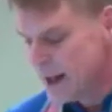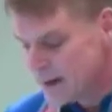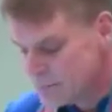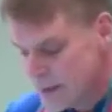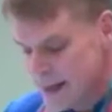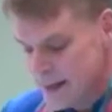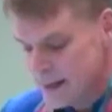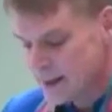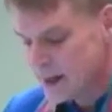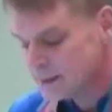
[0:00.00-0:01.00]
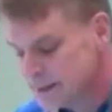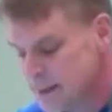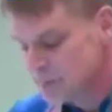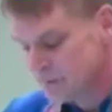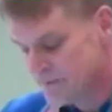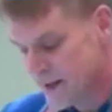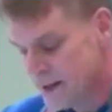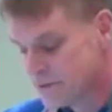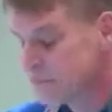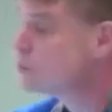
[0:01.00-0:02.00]
and making a leap of
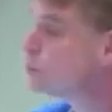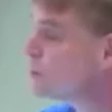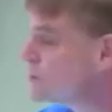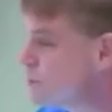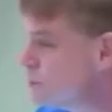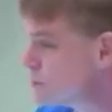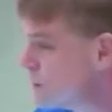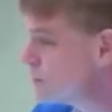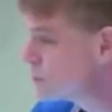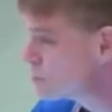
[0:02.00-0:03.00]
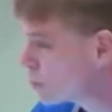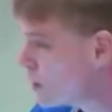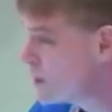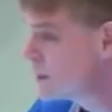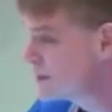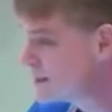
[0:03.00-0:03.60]
faith to pursue some strong